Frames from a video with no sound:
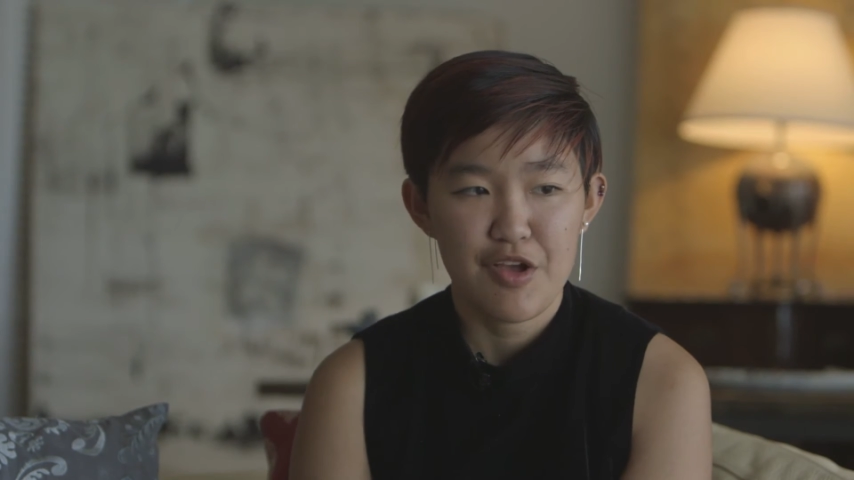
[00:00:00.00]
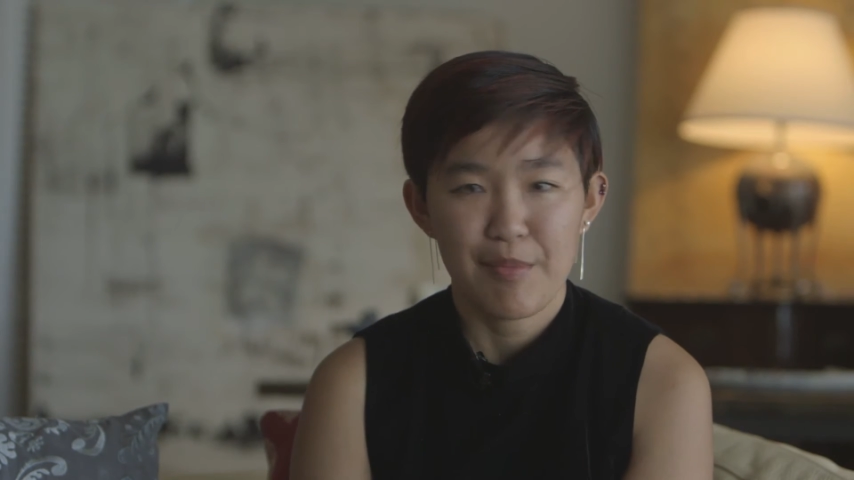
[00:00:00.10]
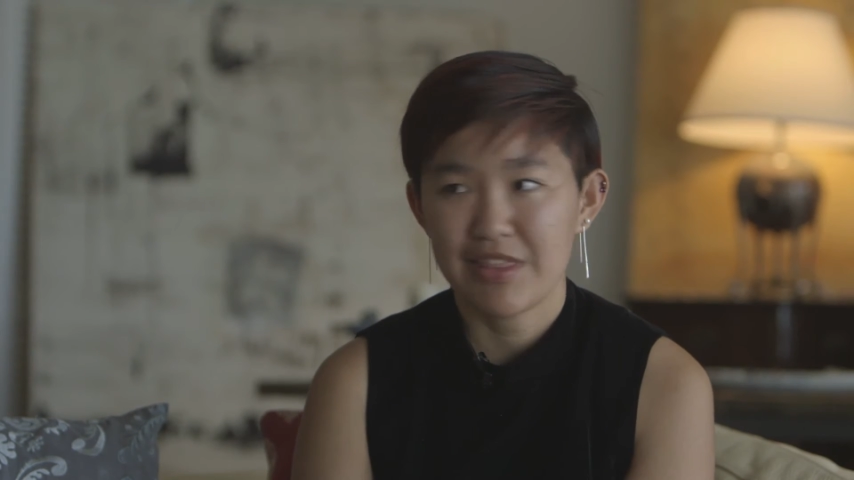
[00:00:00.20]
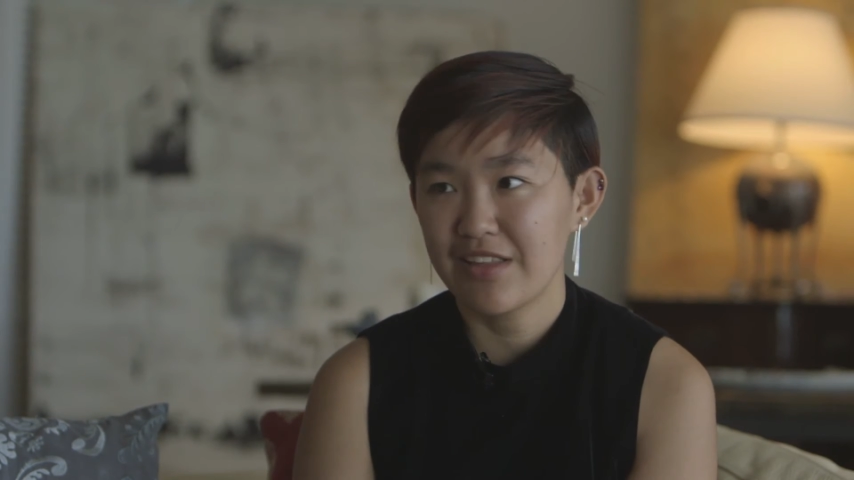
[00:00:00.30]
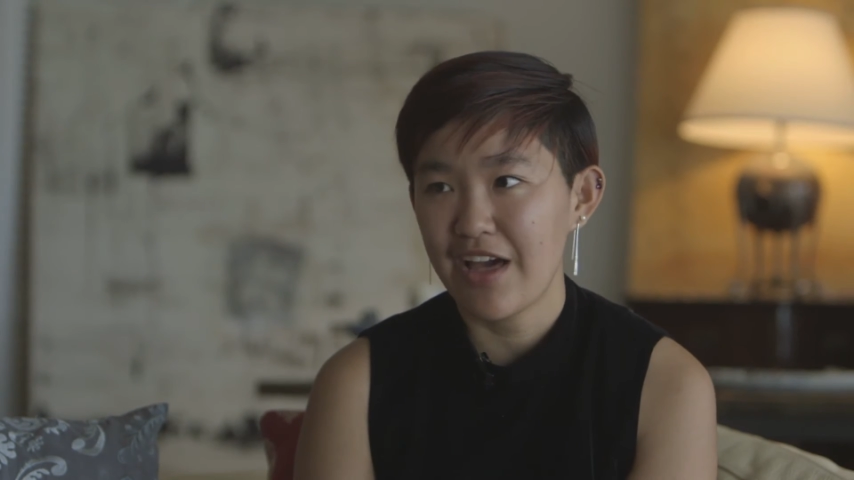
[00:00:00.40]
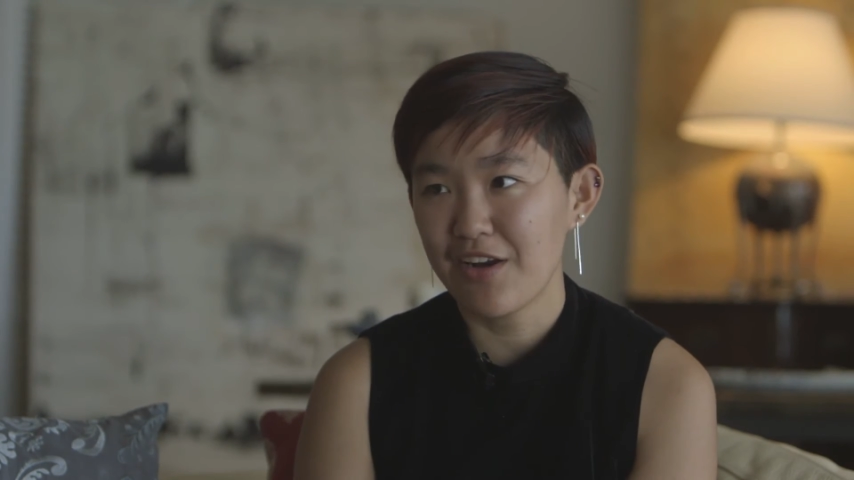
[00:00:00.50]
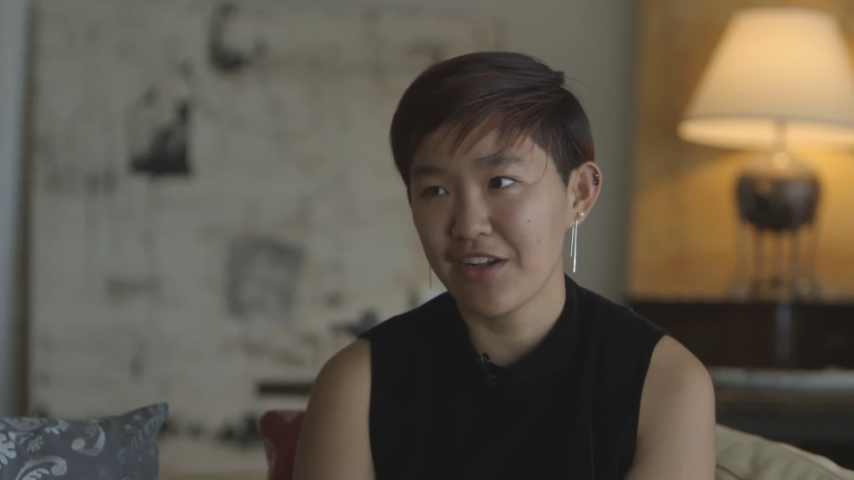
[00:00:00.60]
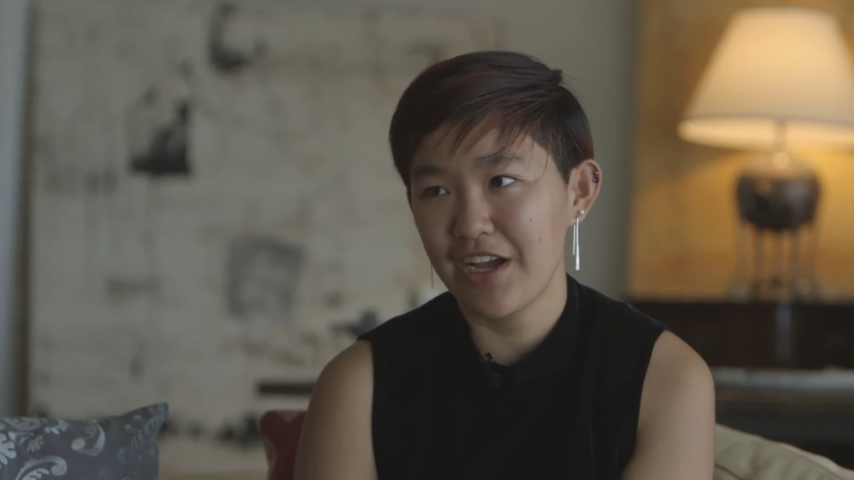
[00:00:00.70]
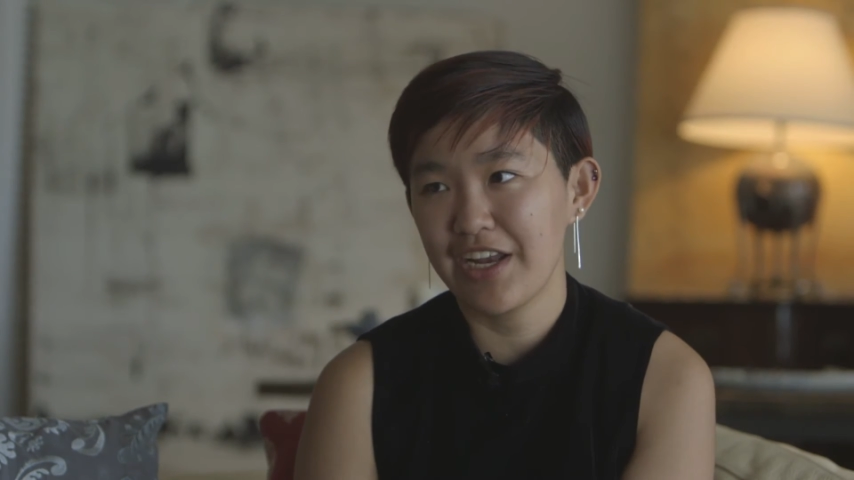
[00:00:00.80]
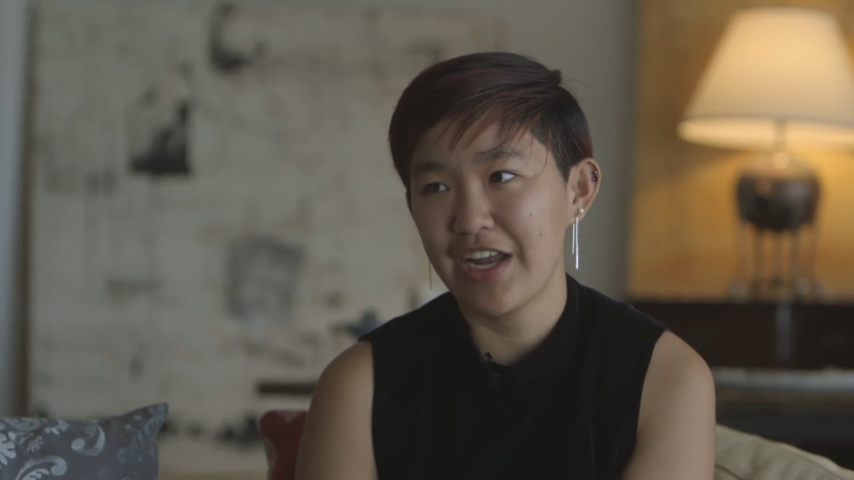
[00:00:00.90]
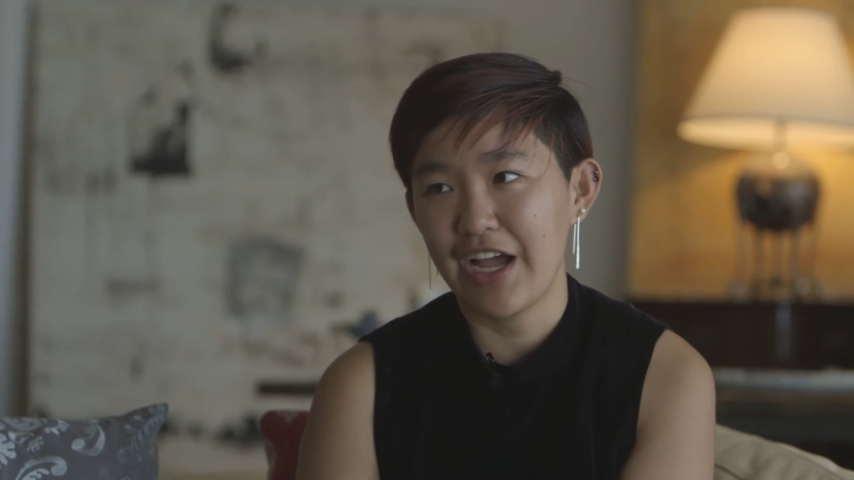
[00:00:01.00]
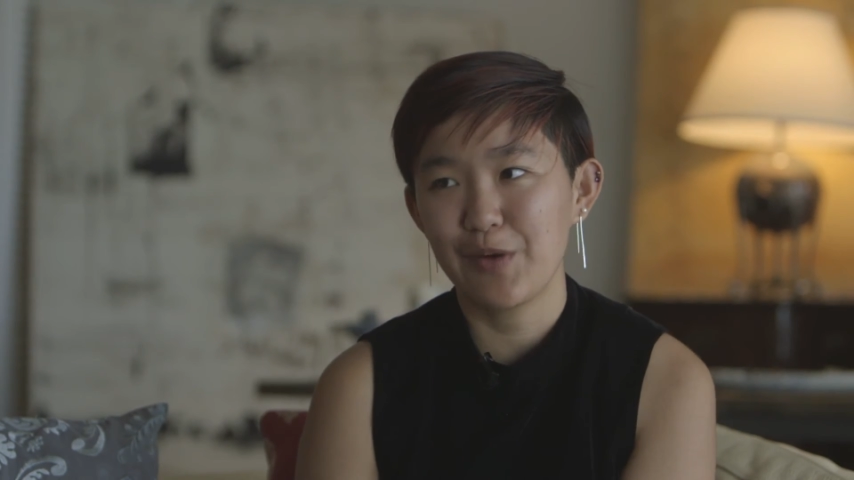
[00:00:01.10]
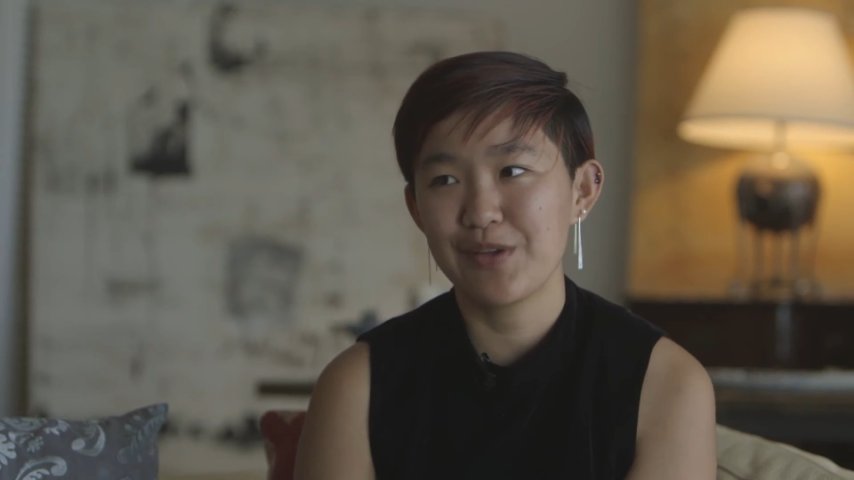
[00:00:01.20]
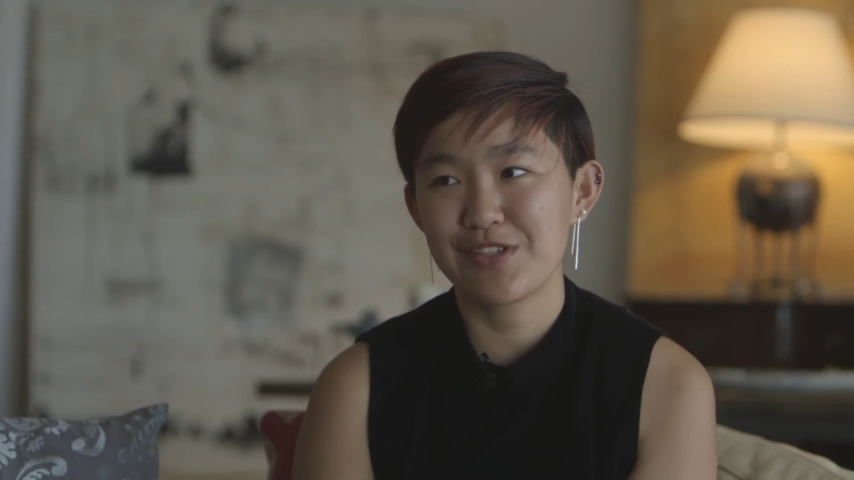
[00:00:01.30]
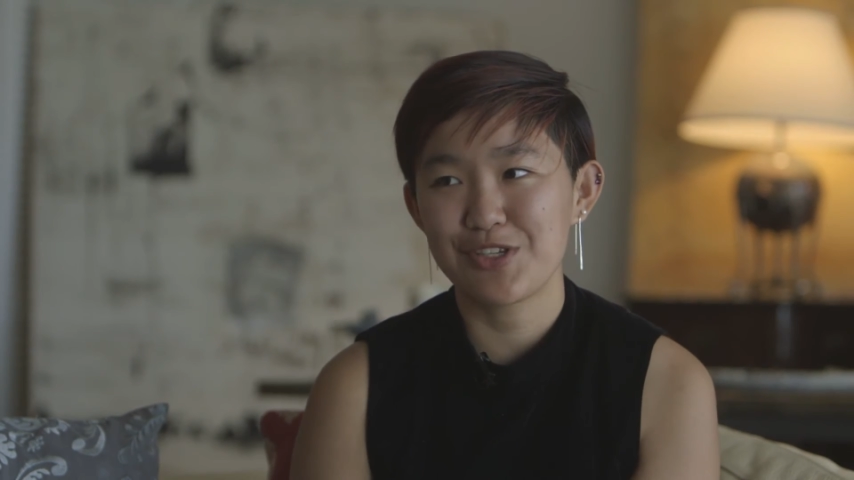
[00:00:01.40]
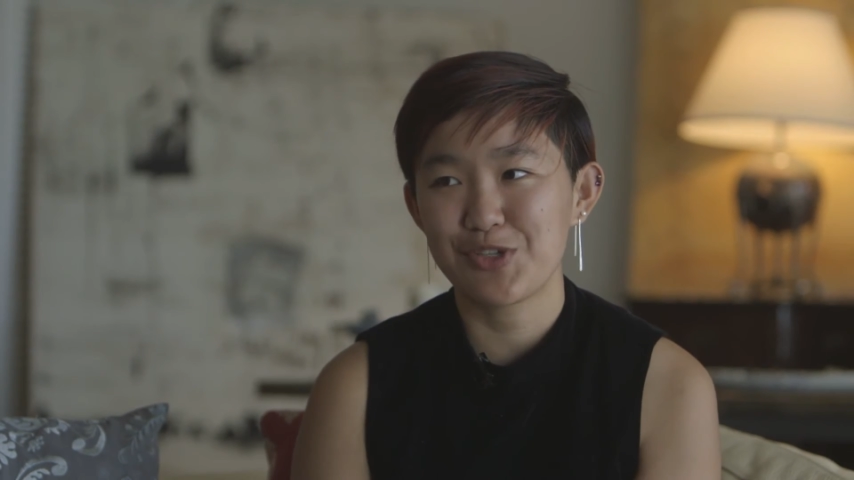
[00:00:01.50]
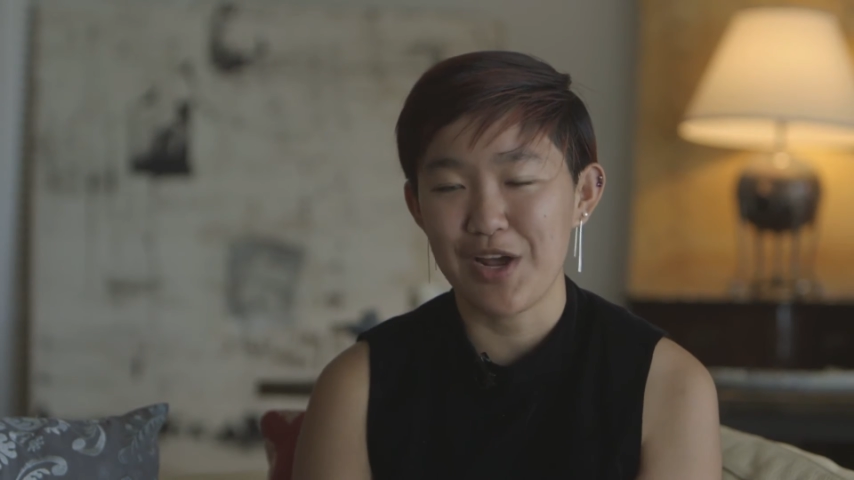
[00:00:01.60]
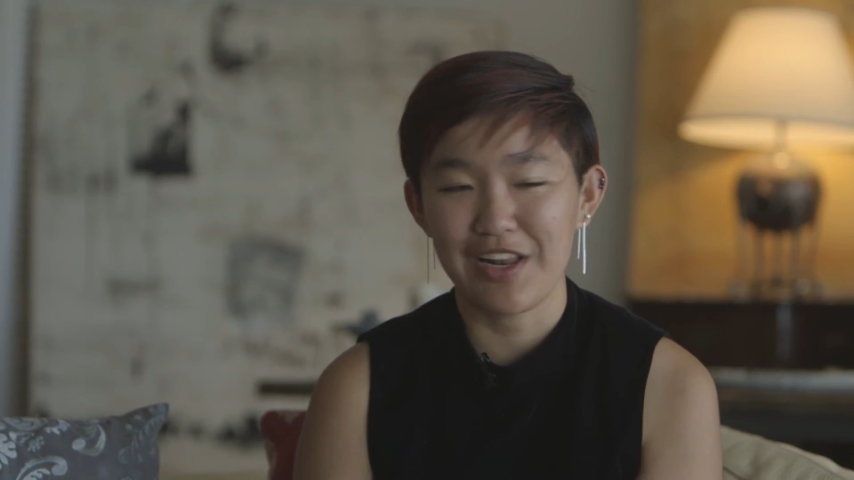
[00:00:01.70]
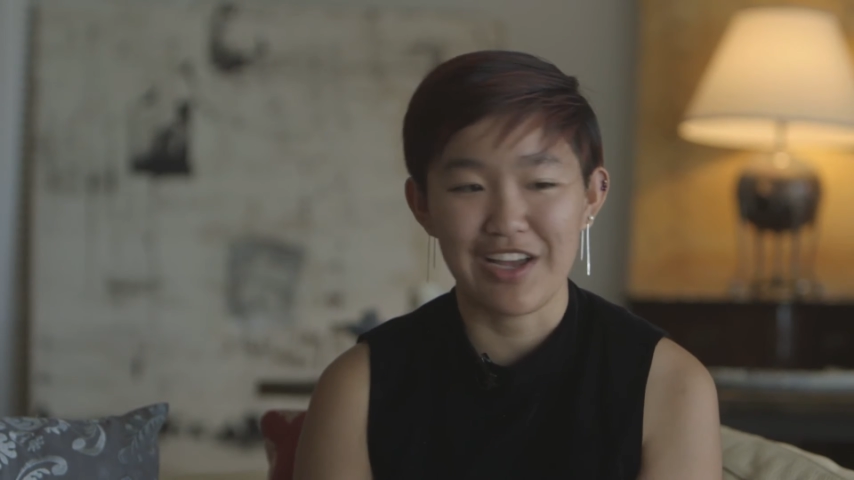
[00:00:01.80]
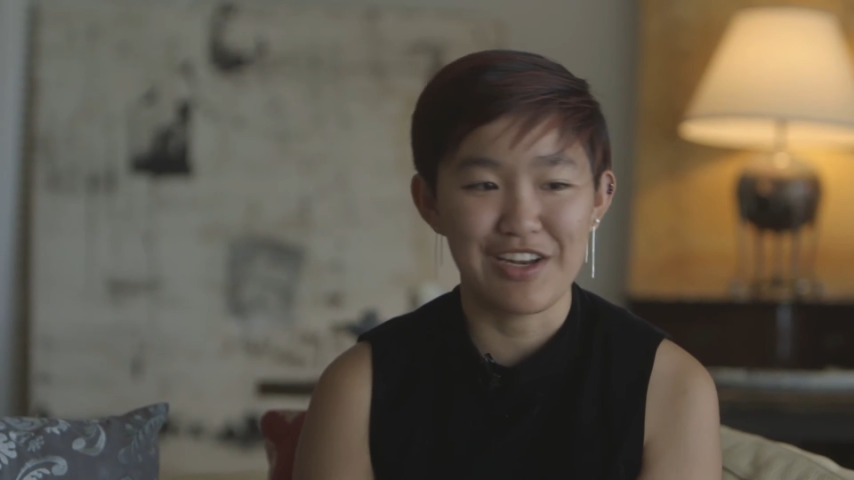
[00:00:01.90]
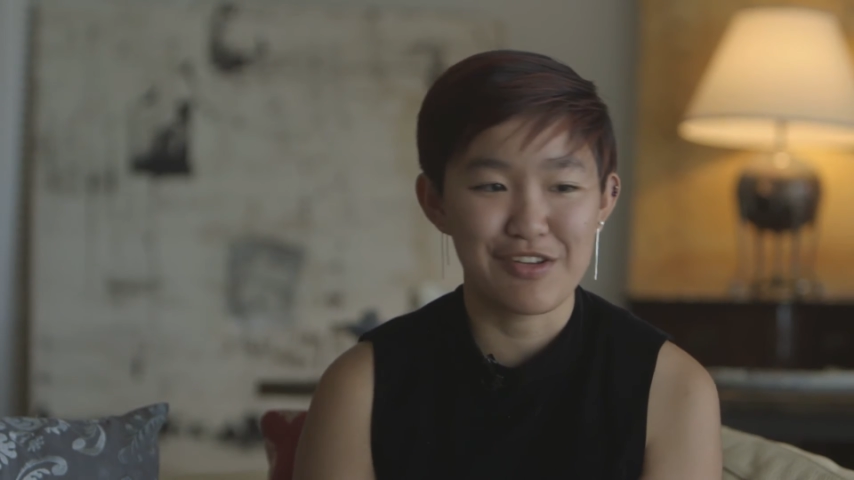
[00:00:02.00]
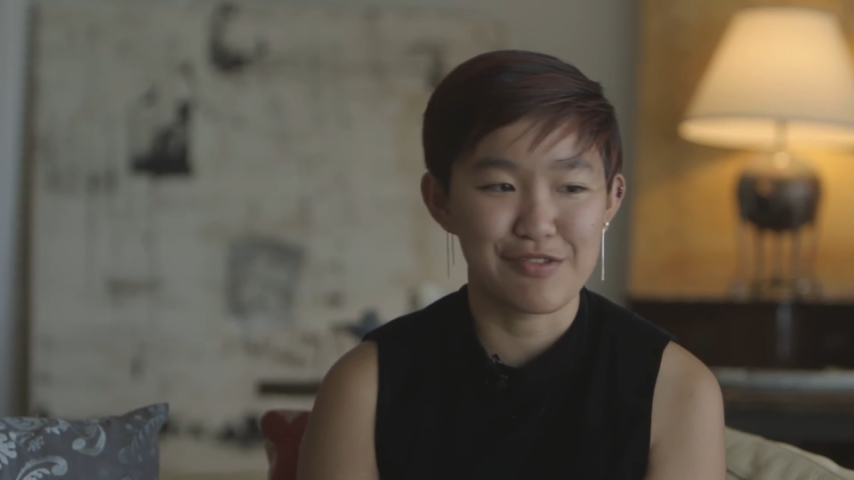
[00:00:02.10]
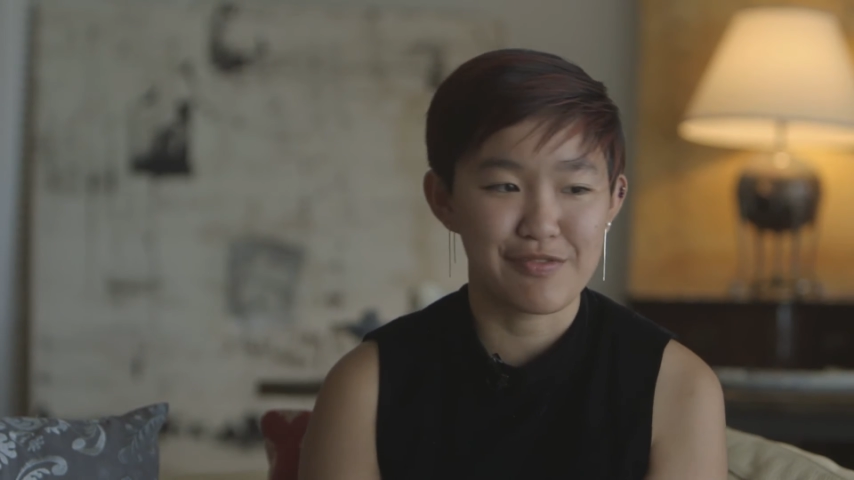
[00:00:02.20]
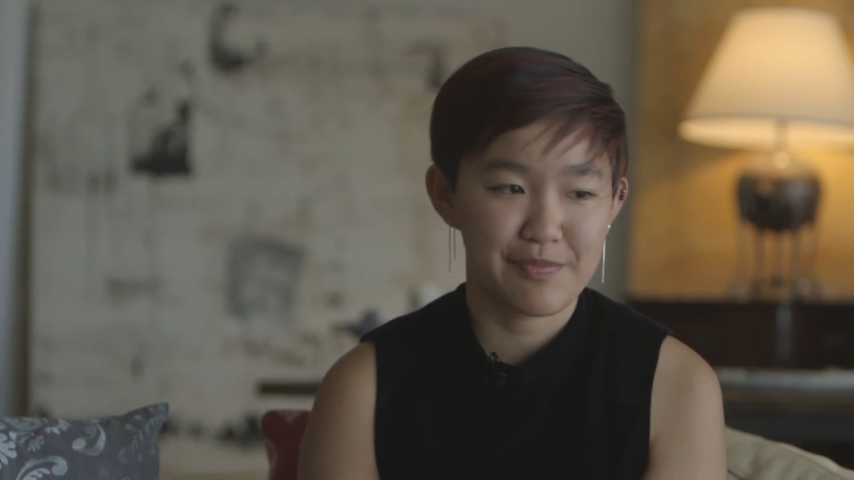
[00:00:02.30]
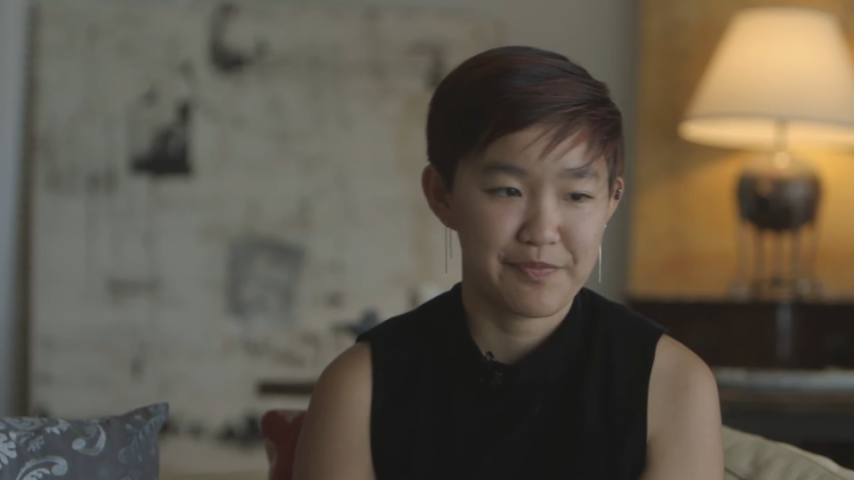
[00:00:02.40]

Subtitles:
But the latter kind, I always just try and kind of